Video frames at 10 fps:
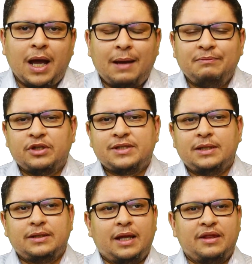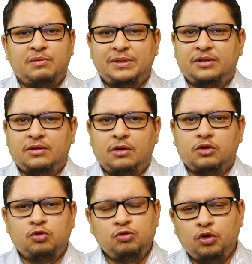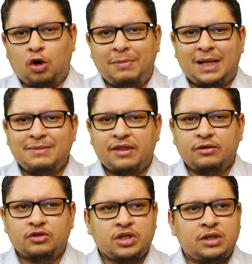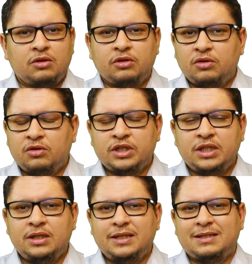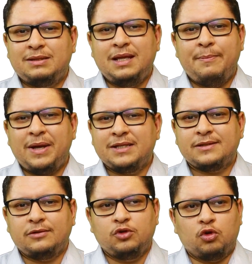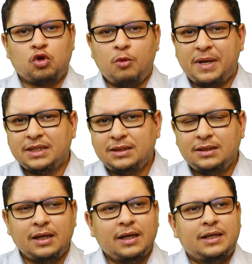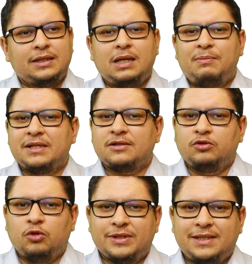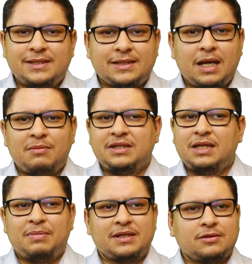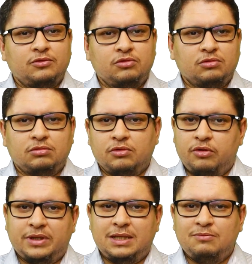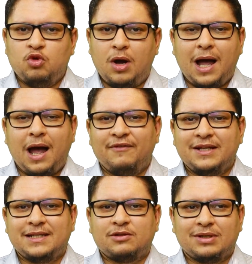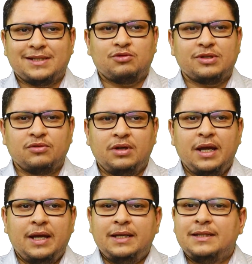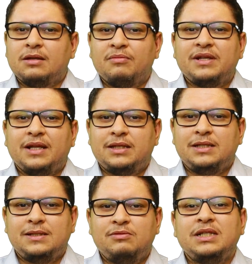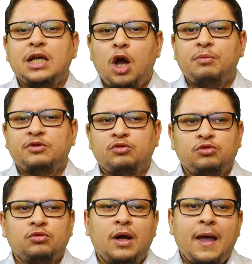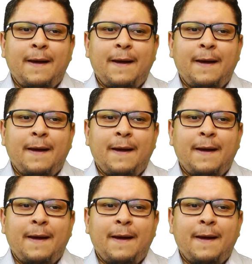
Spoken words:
I'm not saying that there is a good or bad methodology. It depends on your company. It depends on your system. It depends on the team you have, etc., etc. So it's something that is really up to you.